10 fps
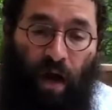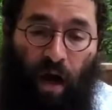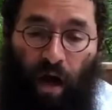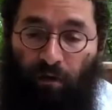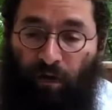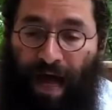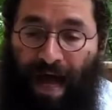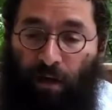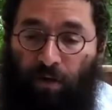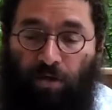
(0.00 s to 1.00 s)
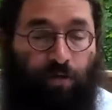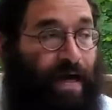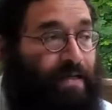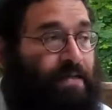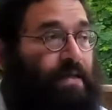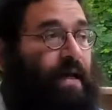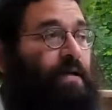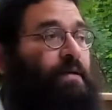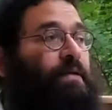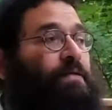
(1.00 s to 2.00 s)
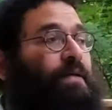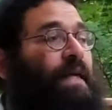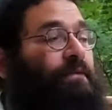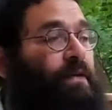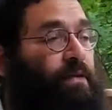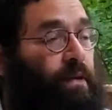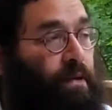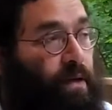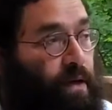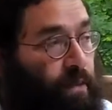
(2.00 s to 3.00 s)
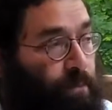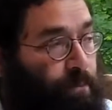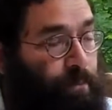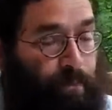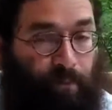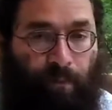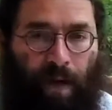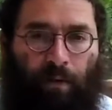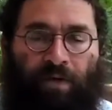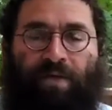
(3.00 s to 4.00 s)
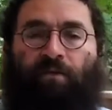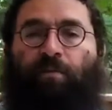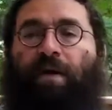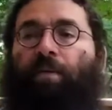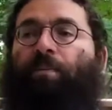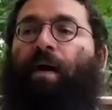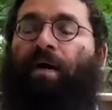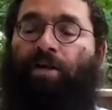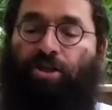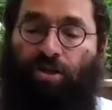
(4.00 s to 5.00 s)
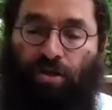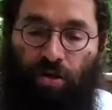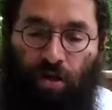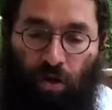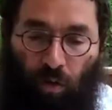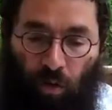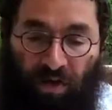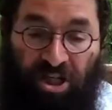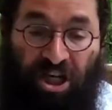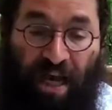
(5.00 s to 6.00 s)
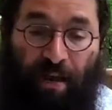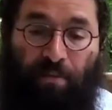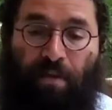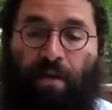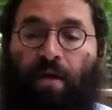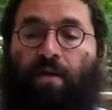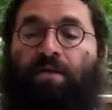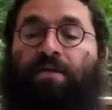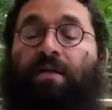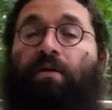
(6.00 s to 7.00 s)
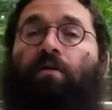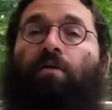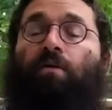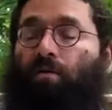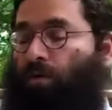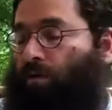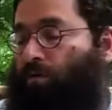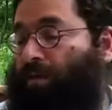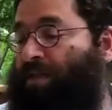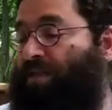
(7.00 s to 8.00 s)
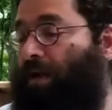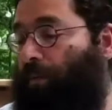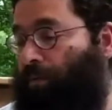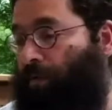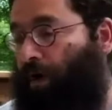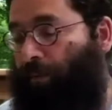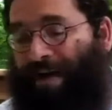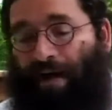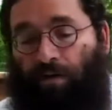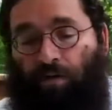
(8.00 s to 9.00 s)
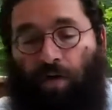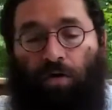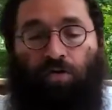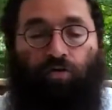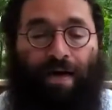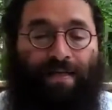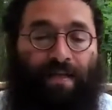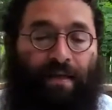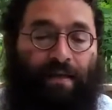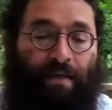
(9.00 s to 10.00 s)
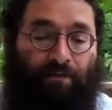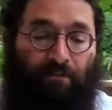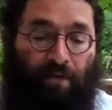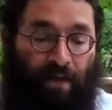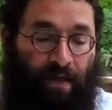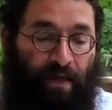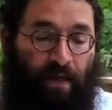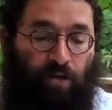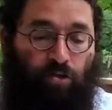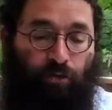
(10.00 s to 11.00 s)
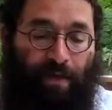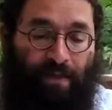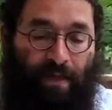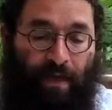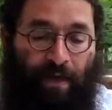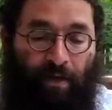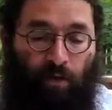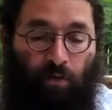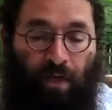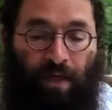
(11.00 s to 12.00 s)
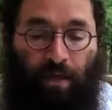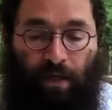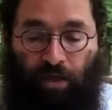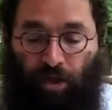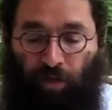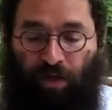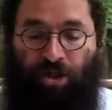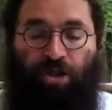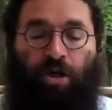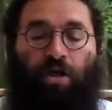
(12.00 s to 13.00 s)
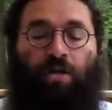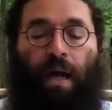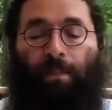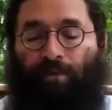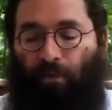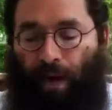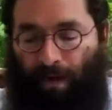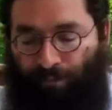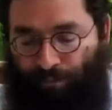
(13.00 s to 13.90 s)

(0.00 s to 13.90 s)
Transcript: of how to dress, and even by the risk of being punished or ashamed, still be stubborn about dressing differently, dressing in a uniquely Jewish type of way?